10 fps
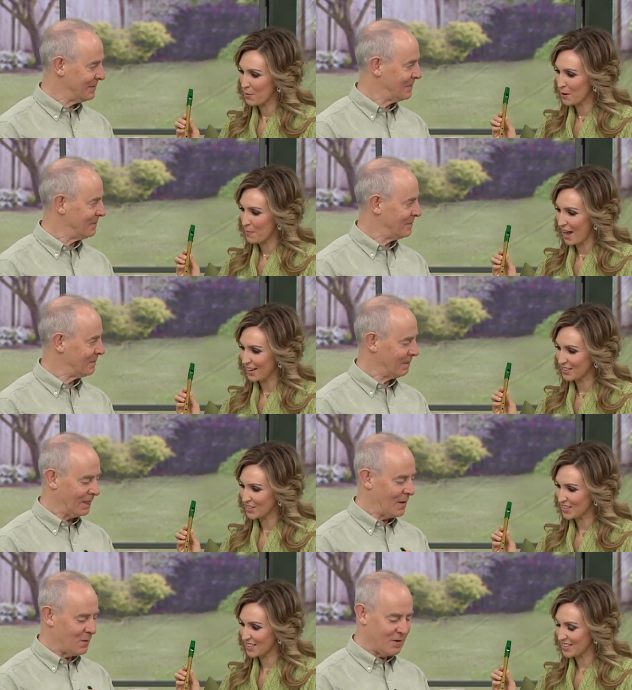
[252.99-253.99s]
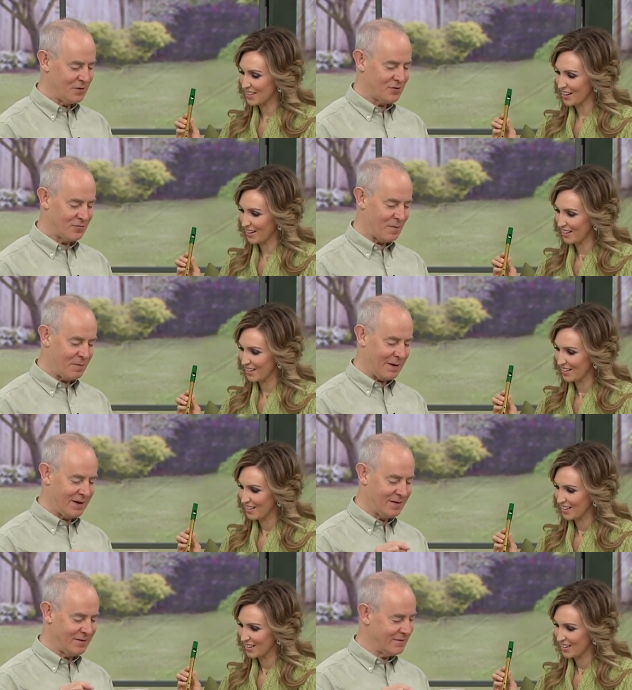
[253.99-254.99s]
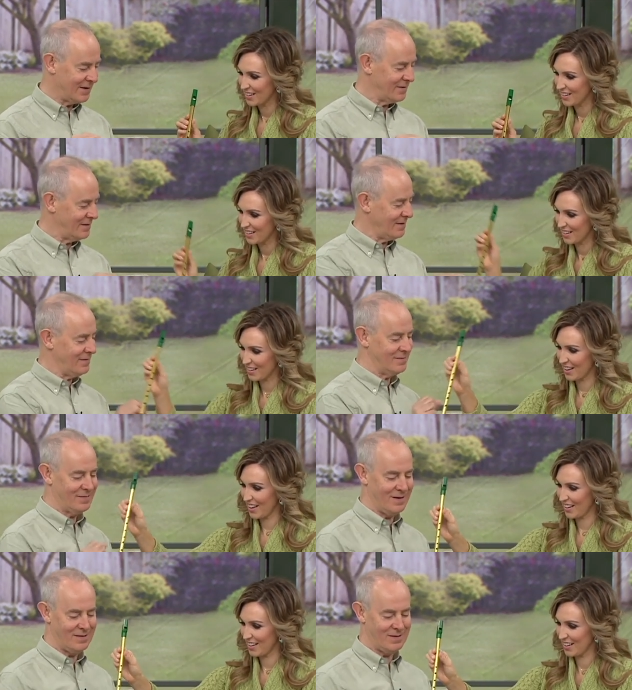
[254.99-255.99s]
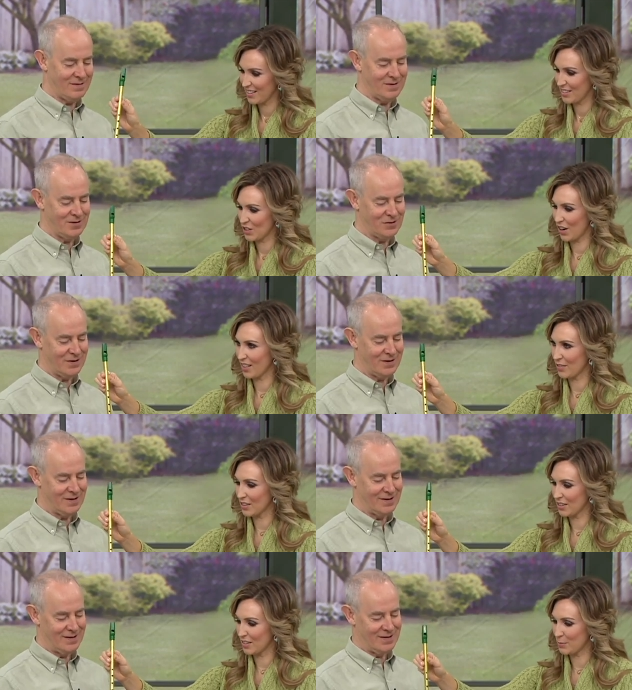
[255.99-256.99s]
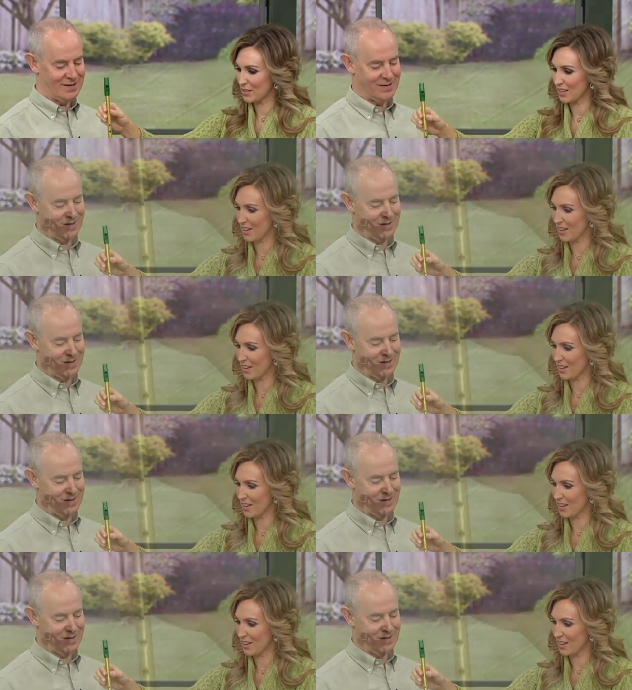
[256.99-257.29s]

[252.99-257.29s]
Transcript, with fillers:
Speaker 1: to put it back, it just sits. And you just
Speaker 2: drop it back in there again, yeah. Okay. Yeah, that's it. Sorry, yeah. I left a
Speaker 1: little lipstick